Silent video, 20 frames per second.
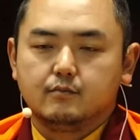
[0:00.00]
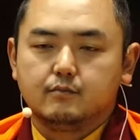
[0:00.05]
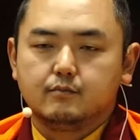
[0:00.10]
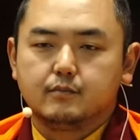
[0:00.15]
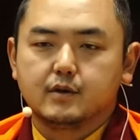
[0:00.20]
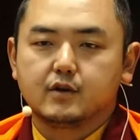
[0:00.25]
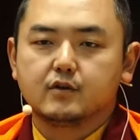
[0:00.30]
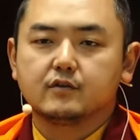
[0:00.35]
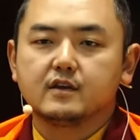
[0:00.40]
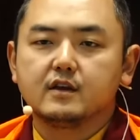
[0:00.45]

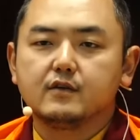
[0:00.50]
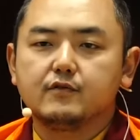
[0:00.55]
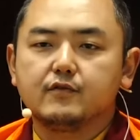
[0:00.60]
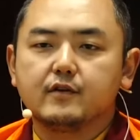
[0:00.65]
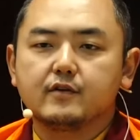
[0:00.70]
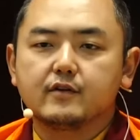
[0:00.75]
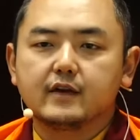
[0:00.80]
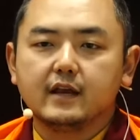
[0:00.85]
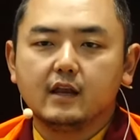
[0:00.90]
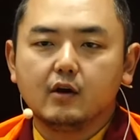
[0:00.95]
Because if we
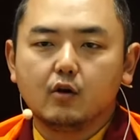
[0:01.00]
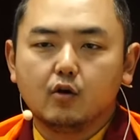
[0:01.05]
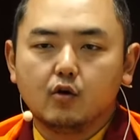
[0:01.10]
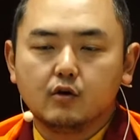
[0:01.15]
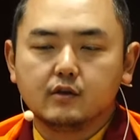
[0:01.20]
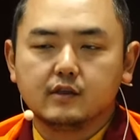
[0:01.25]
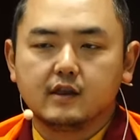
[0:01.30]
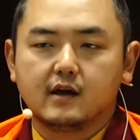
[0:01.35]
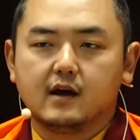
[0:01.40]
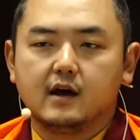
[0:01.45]
really
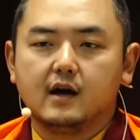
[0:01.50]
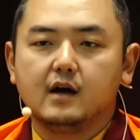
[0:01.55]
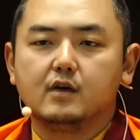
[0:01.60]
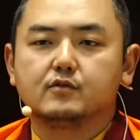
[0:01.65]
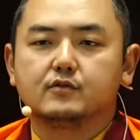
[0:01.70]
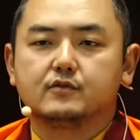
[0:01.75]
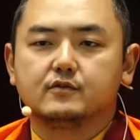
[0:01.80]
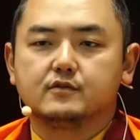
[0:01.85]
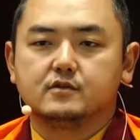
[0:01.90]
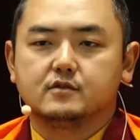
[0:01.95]
own the
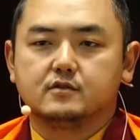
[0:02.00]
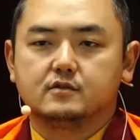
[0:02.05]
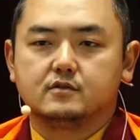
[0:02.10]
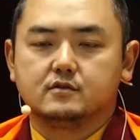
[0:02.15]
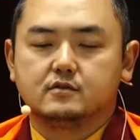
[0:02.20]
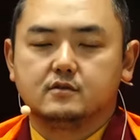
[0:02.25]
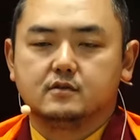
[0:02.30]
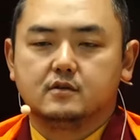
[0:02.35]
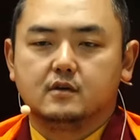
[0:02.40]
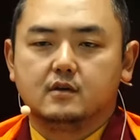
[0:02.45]
house,
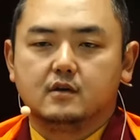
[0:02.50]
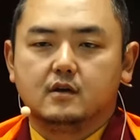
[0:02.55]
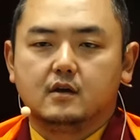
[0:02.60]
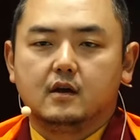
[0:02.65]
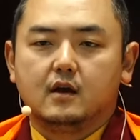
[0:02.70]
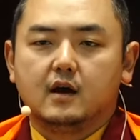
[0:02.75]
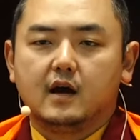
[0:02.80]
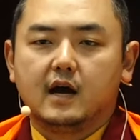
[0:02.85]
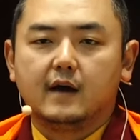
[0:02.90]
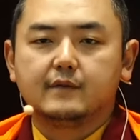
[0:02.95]

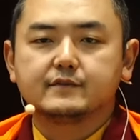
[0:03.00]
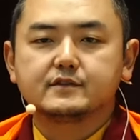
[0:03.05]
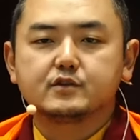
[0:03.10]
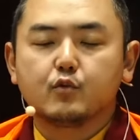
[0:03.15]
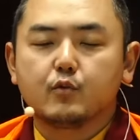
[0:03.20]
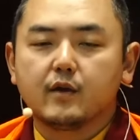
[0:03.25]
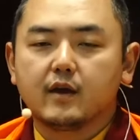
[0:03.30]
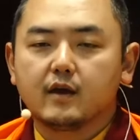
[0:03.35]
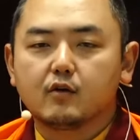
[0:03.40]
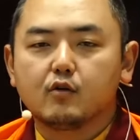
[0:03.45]
after
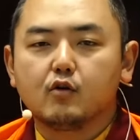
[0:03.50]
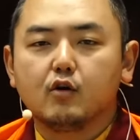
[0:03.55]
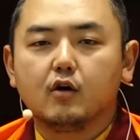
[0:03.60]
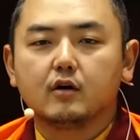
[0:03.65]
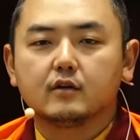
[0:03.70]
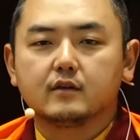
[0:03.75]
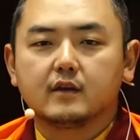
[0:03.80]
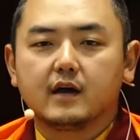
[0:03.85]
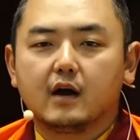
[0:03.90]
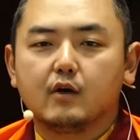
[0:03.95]
we are
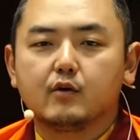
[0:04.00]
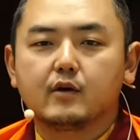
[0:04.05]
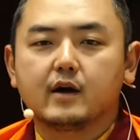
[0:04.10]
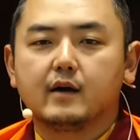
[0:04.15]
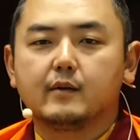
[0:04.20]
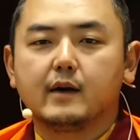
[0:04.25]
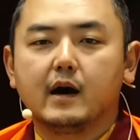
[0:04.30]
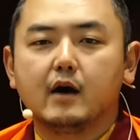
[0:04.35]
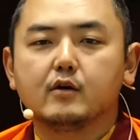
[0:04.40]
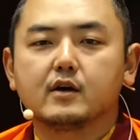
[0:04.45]
gone? How
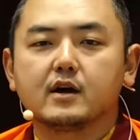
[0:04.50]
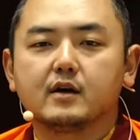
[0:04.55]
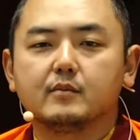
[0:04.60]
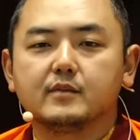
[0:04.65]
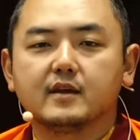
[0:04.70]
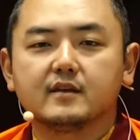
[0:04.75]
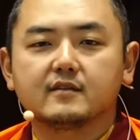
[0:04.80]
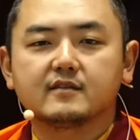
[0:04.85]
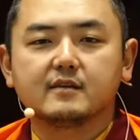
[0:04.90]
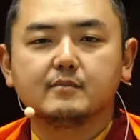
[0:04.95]
come, how come
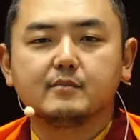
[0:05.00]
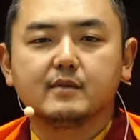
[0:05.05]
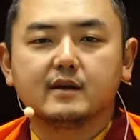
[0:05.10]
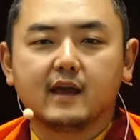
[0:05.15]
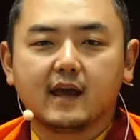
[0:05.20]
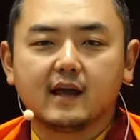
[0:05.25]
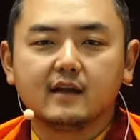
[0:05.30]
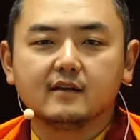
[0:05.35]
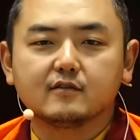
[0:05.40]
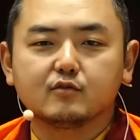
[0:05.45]
there's somebody
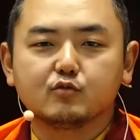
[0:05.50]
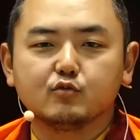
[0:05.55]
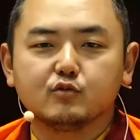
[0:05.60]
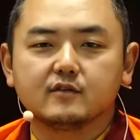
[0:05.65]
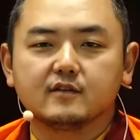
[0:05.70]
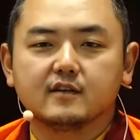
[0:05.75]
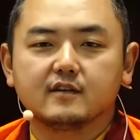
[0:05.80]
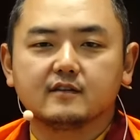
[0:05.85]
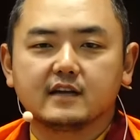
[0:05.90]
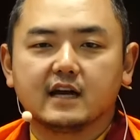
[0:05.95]
else who
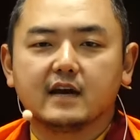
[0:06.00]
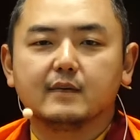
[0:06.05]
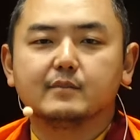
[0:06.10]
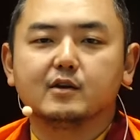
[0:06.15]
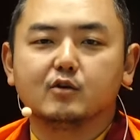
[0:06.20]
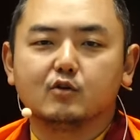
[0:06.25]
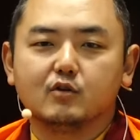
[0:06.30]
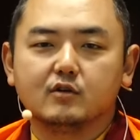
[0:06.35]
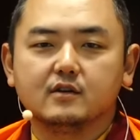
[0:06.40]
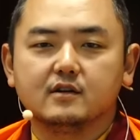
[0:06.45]
says, I'm the
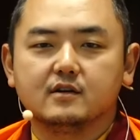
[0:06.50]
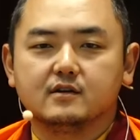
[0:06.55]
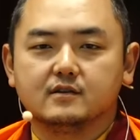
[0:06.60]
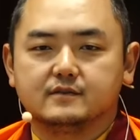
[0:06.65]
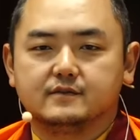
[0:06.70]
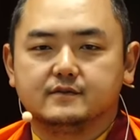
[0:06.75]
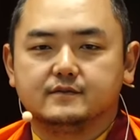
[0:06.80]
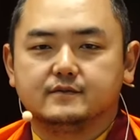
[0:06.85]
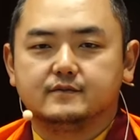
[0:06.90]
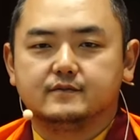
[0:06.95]
owner?
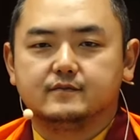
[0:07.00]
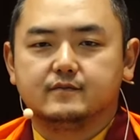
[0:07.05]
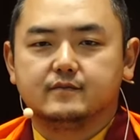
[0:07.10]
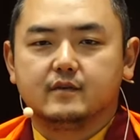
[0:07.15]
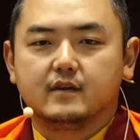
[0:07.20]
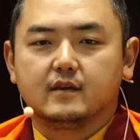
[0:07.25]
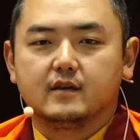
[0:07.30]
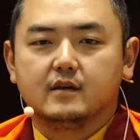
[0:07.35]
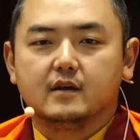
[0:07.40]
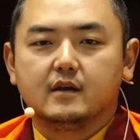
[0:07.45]

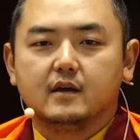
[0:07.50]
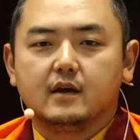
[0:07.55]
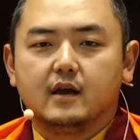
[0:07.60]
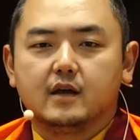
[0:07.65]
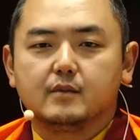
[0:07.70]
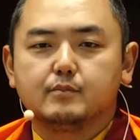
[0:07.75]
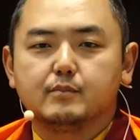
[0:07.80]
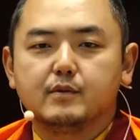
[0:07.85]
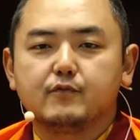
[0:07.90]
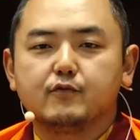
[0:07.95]

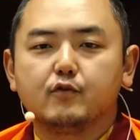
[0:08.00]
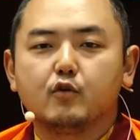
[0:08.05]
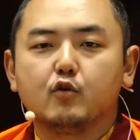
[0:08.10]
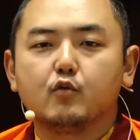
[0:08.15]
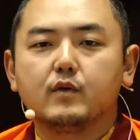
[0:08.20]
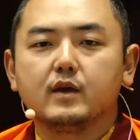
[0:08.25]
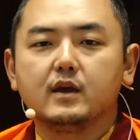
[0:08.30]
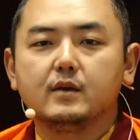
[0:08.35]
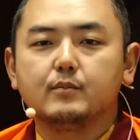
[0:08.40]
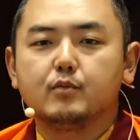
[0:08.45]
And before
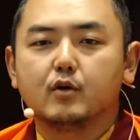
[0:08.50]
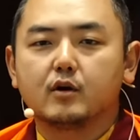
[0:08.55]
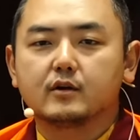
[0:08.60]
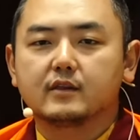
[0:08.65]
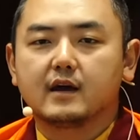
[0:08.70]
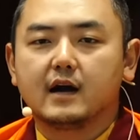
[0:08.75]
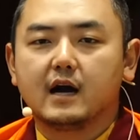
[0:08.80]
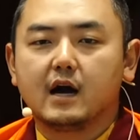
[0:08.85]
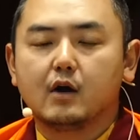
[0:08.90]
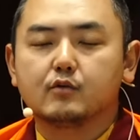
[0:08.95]
we bought
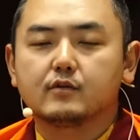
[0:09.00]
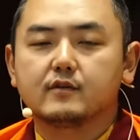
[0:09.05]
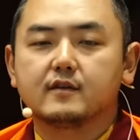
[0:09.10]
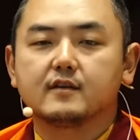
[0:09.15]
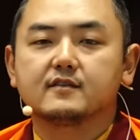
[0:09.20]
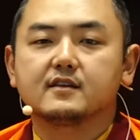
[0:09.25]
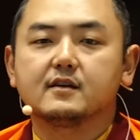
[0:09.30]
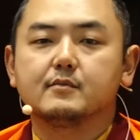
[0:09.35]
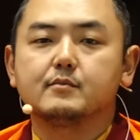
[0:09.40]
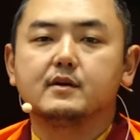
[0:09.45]
the house,
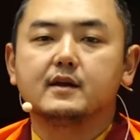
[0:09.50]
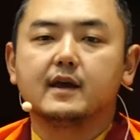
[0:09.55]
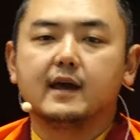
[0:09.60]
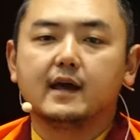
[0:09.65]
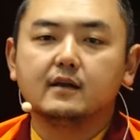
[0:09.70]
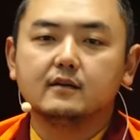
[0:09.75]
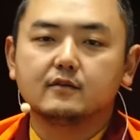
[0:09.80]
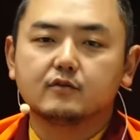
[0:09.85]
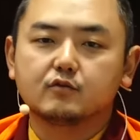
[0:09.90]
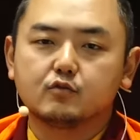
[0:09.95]
there's somebody
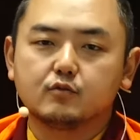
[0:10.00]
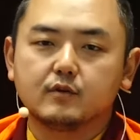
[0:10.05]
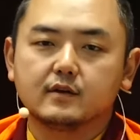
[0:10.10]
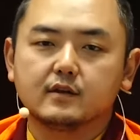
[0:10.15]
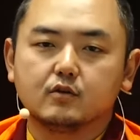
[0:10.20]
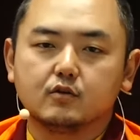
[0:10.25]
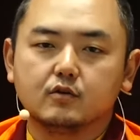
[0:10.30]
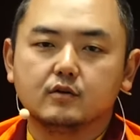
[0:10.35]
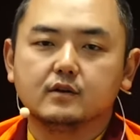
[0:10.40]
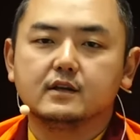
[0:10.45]
else who was the
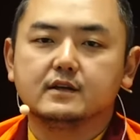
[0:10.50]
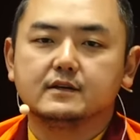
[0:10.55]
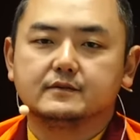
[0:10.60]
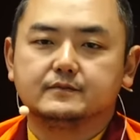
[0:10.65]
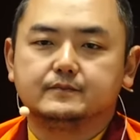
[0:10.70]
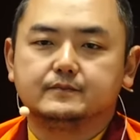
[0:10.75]
owner.